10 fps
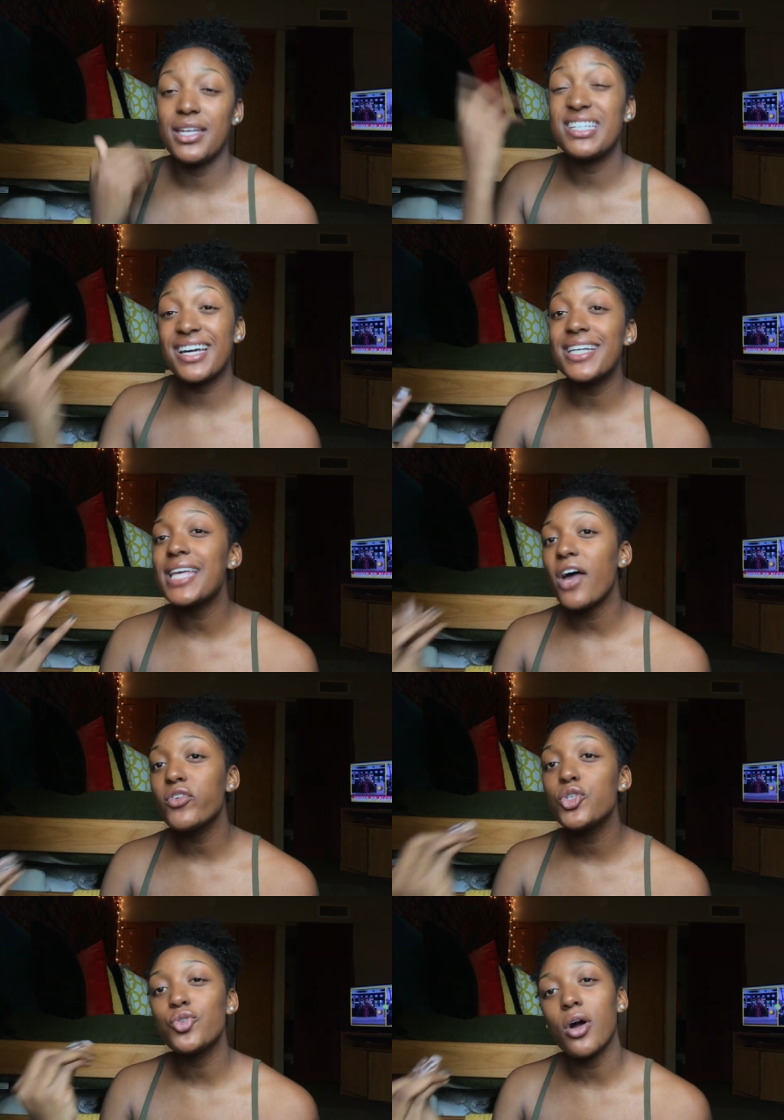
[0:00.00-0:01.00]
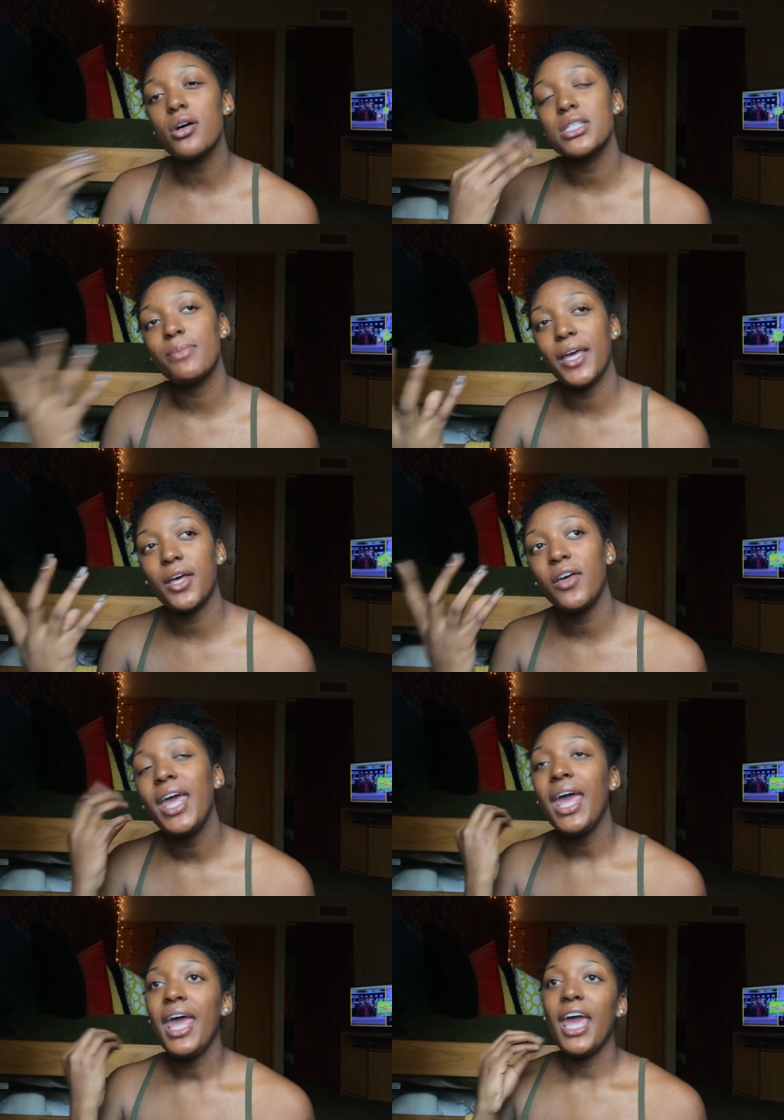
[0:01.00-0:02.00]
It does have a strong smell
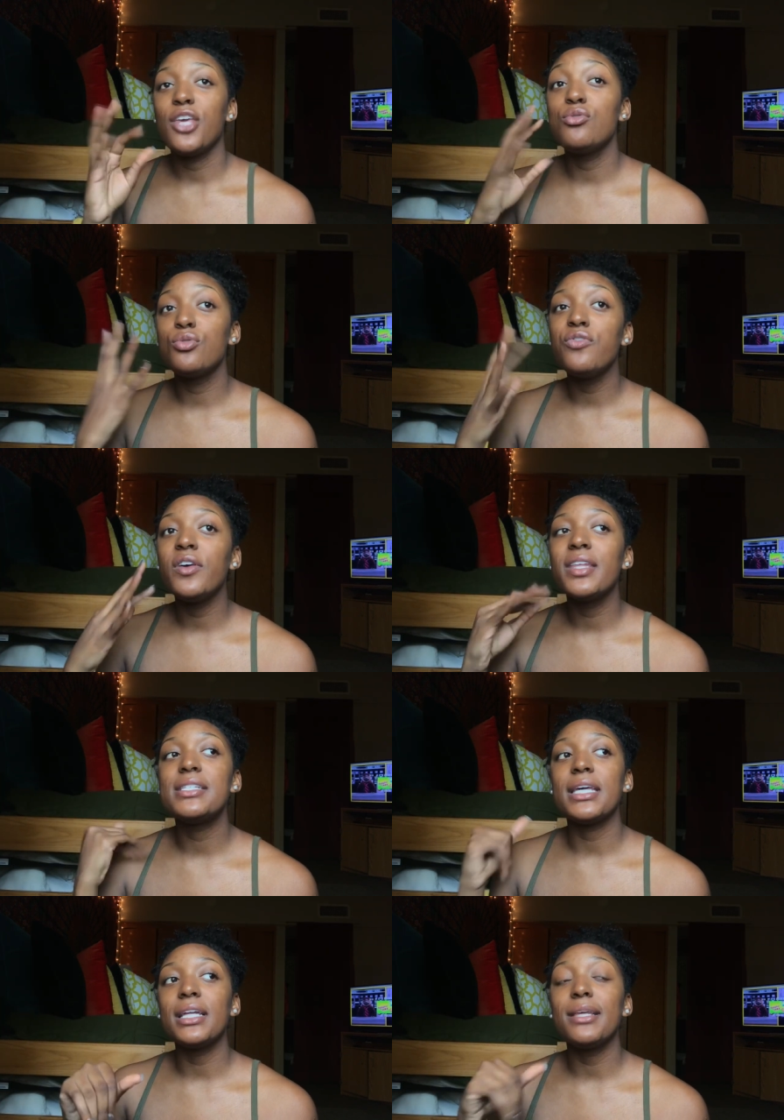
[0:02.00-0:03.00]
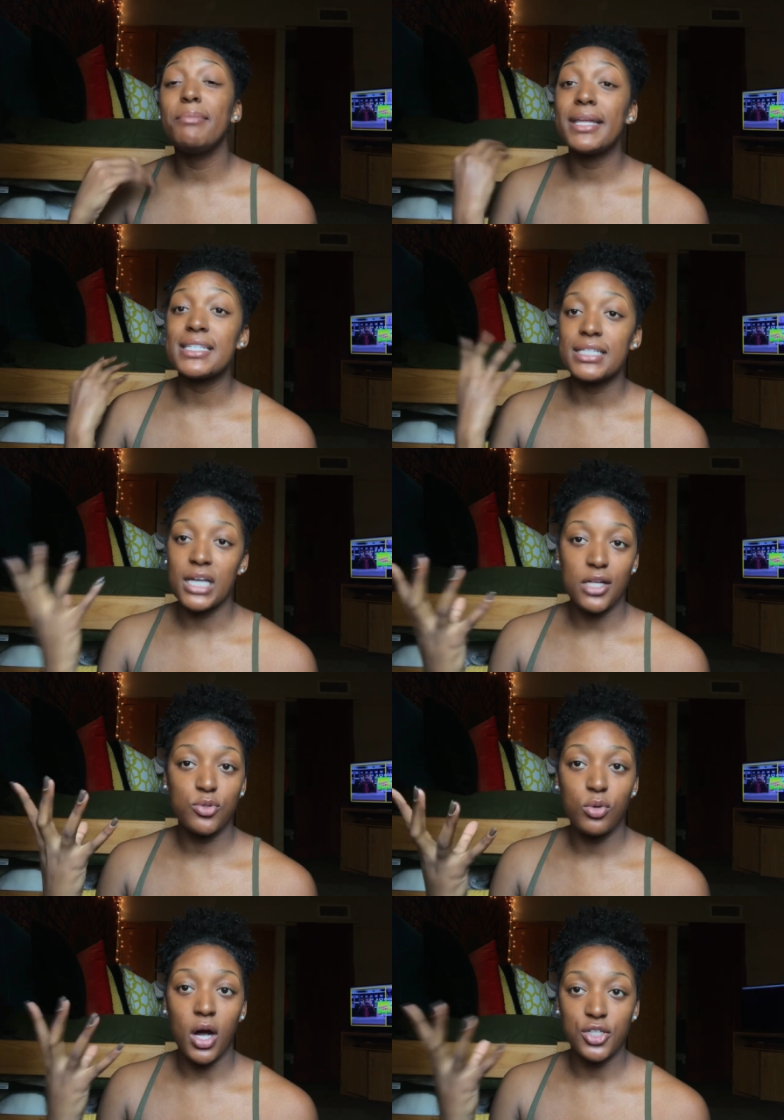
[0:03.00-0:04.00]
and you do feel the tingling, but it's not
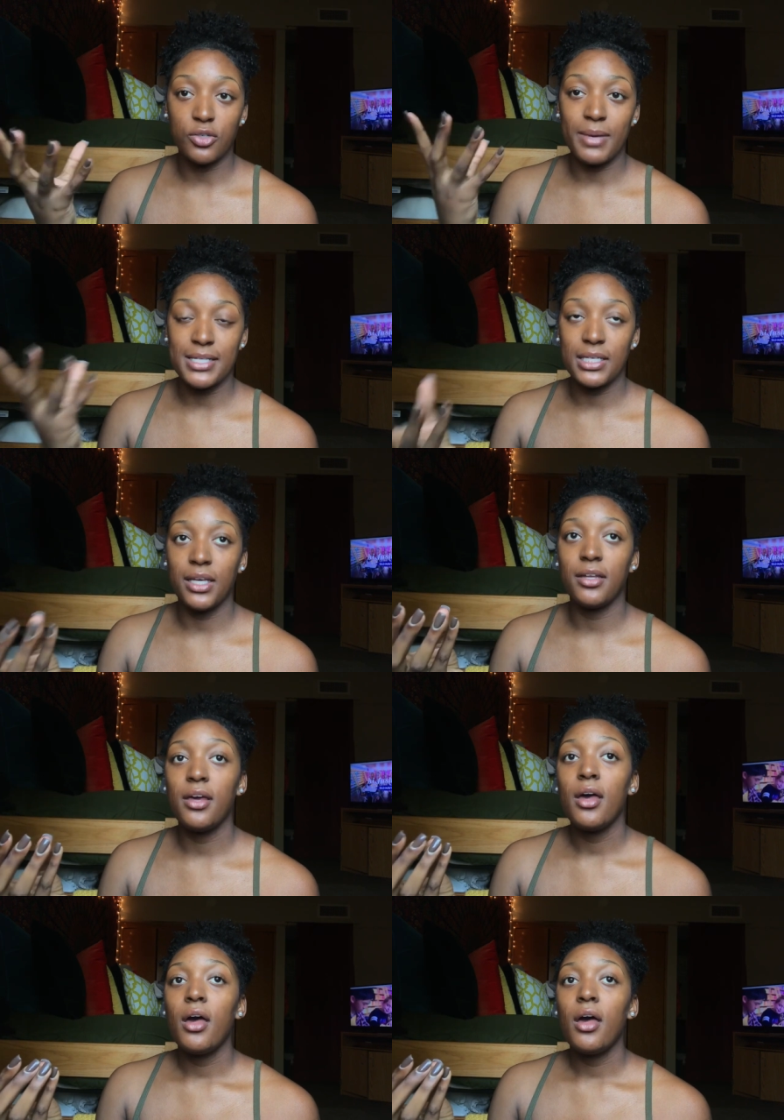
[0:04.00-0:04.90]
too harsh on my skin.